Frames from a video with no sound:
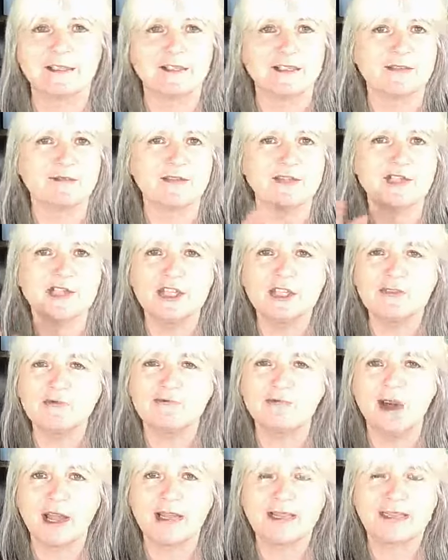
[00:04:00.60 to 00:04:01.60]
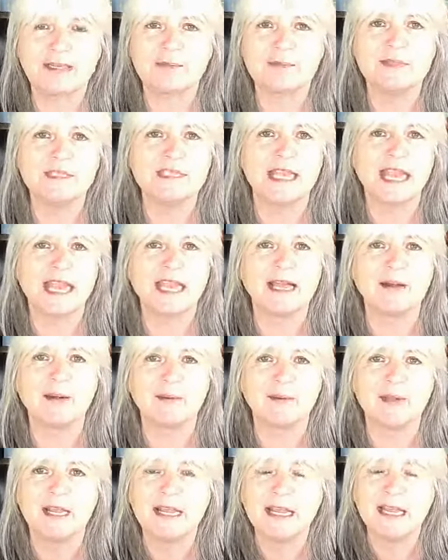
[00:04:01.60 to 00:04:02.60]
you just write them down.
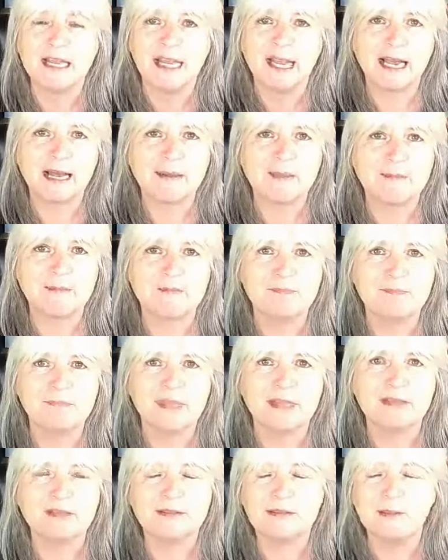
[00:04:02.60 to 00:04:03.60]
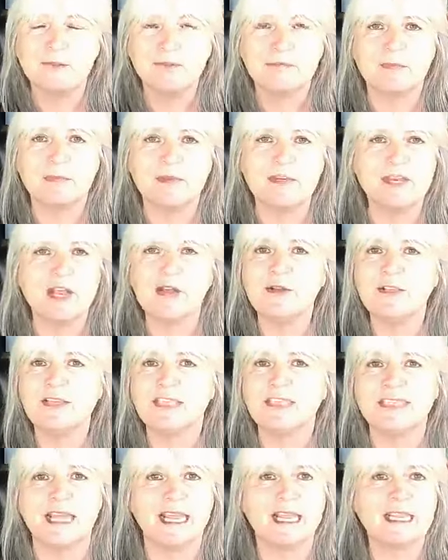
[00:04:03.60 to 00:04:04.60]
Notice
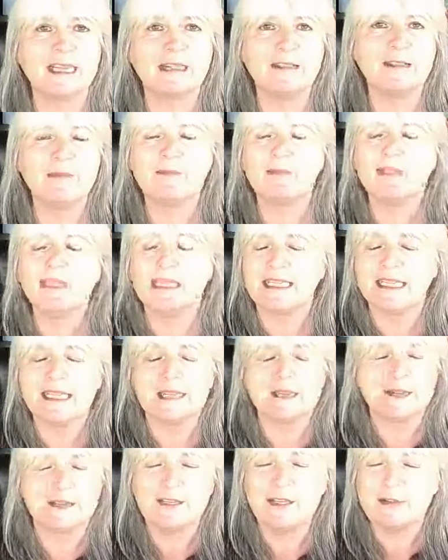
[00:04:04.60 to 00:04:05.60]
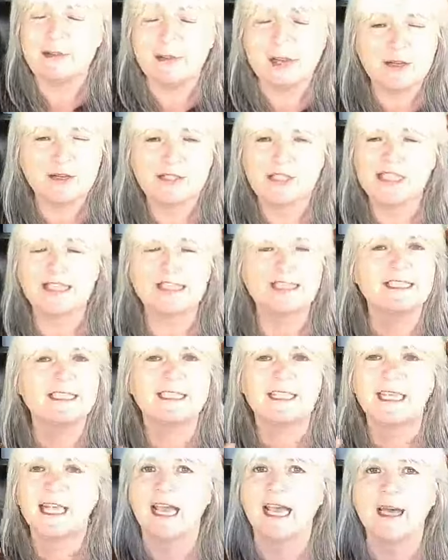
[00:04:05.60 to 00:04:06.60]
anything particular that you noticed,
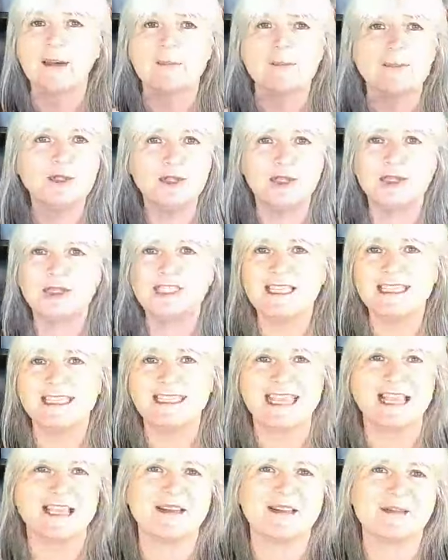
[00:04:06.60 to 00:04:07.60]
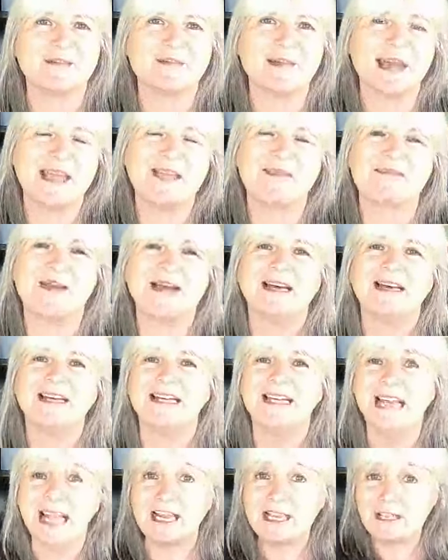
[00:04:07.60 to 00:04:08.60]
jot it down on paper,
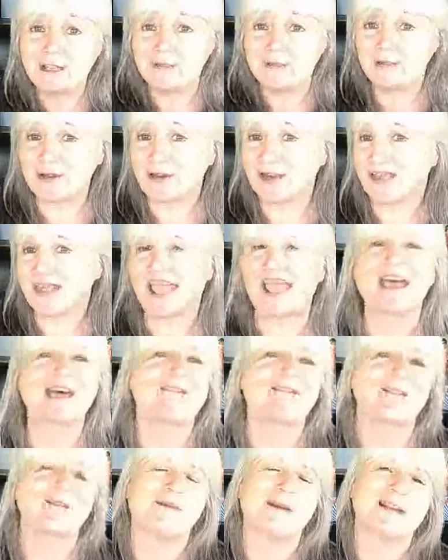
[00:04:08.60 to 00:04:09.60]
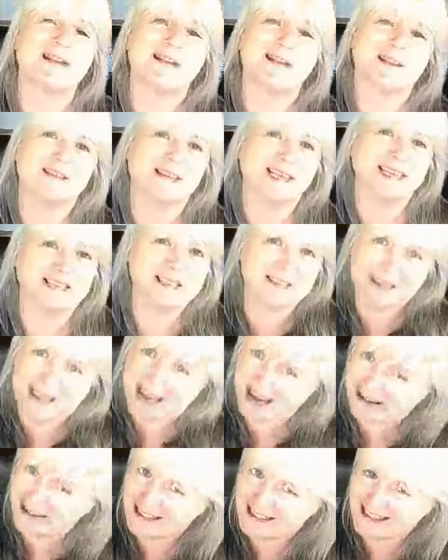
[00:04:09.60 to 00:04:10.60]
and you've got it there for when you're looking at your
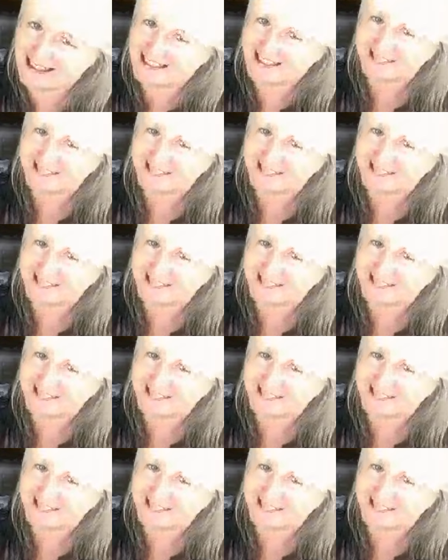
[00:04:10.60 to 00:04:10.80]
characters.